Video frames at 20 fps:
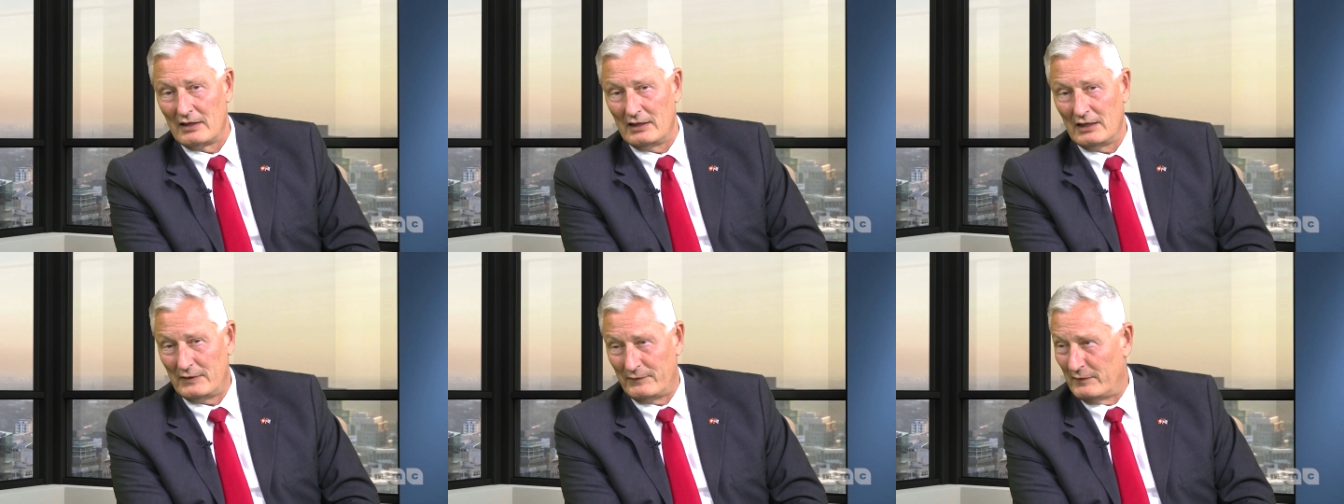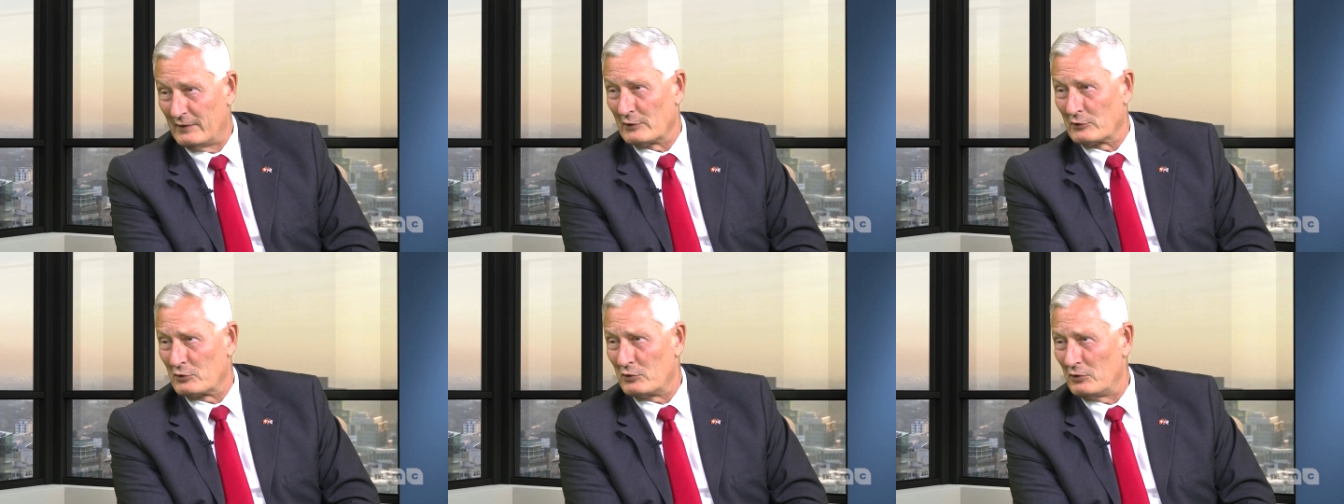It
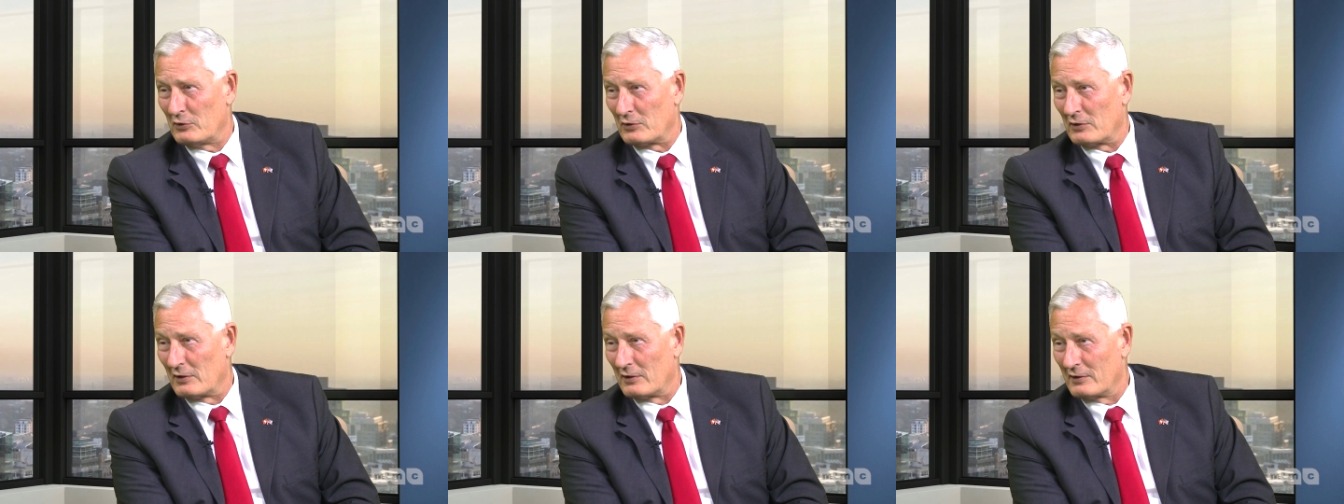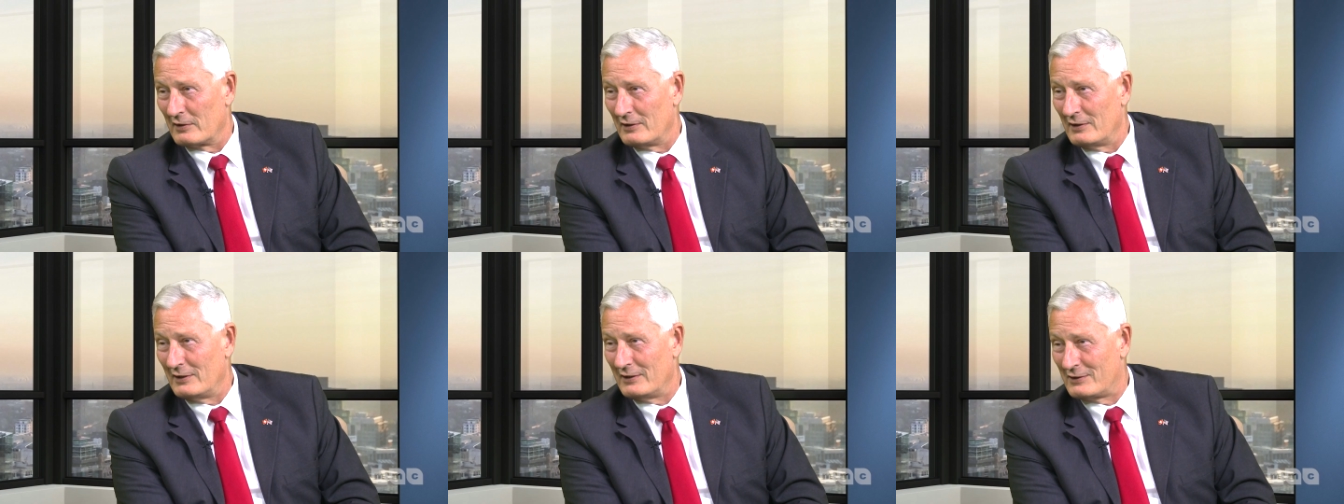feels good.
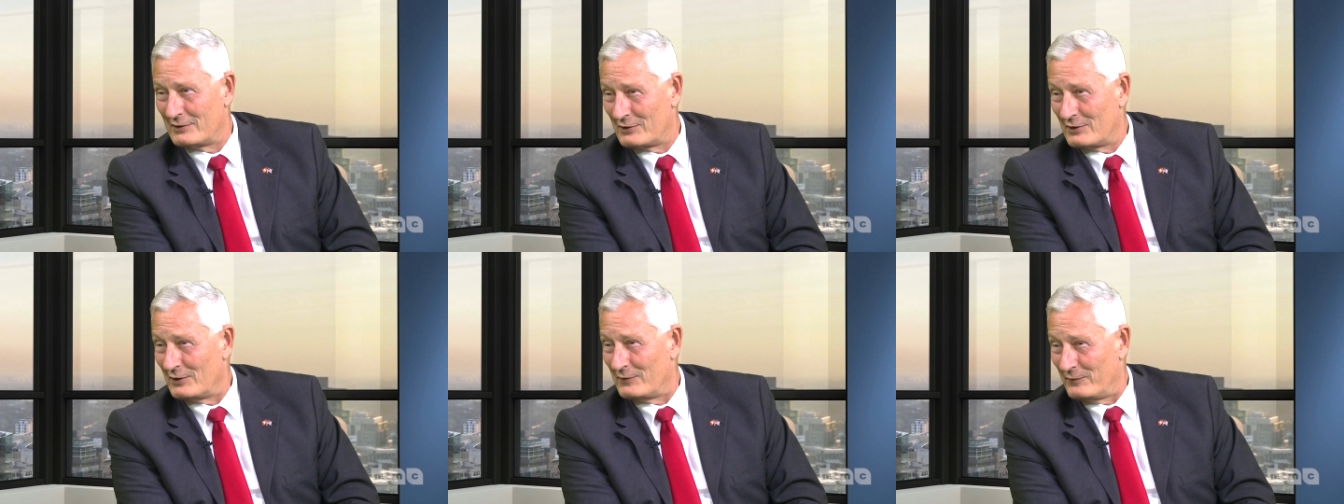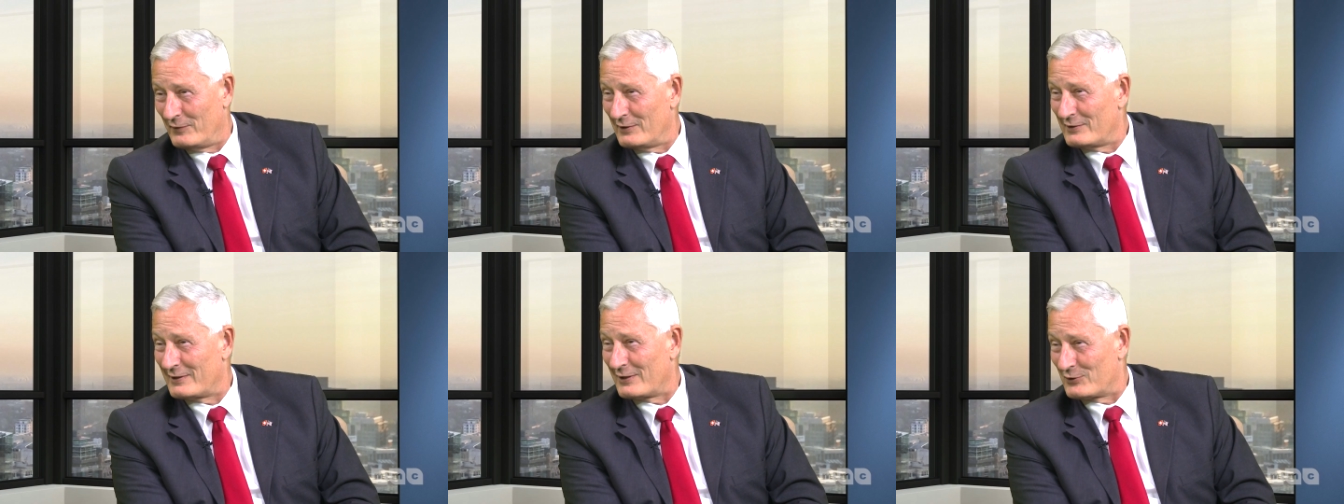It
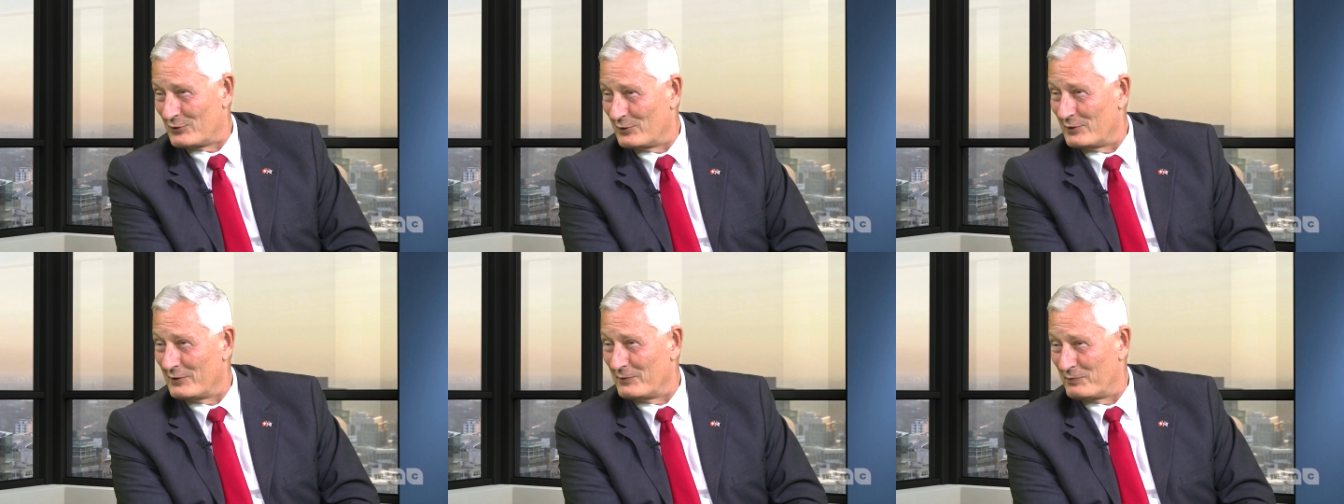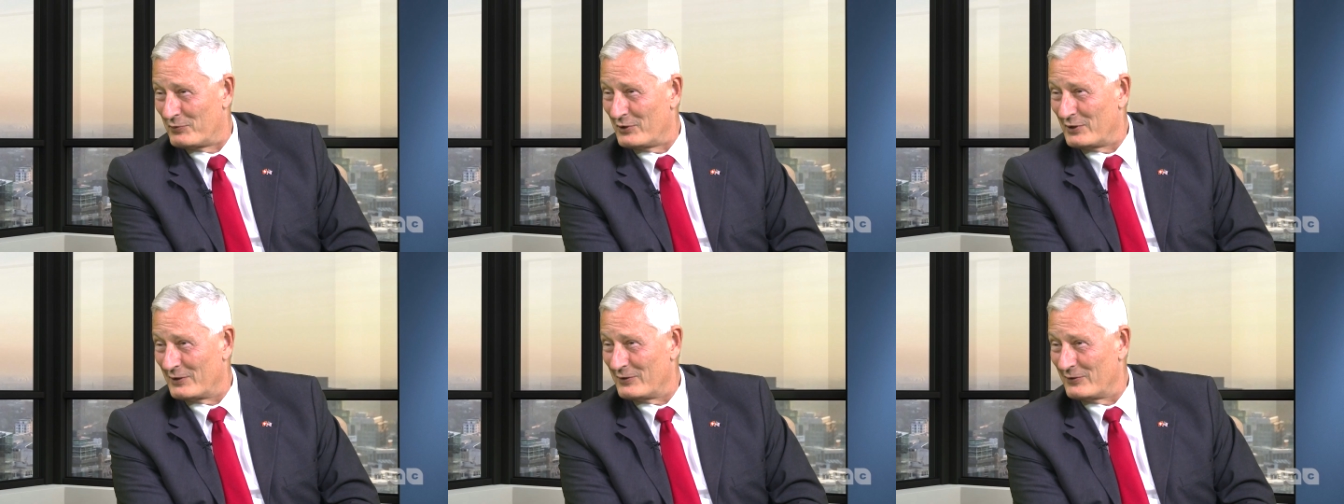feels actually
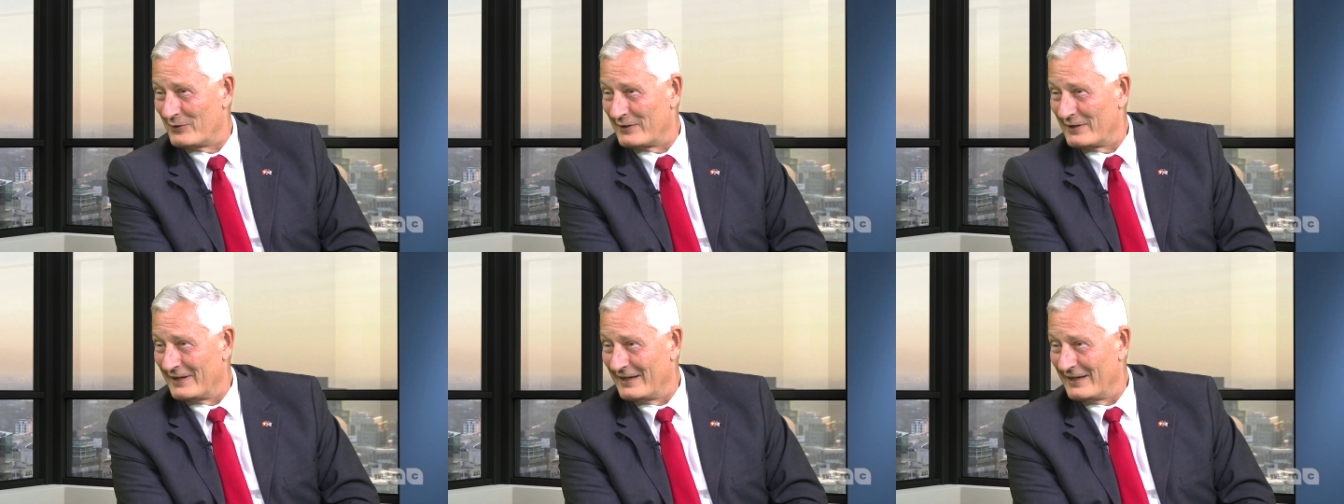pretty good.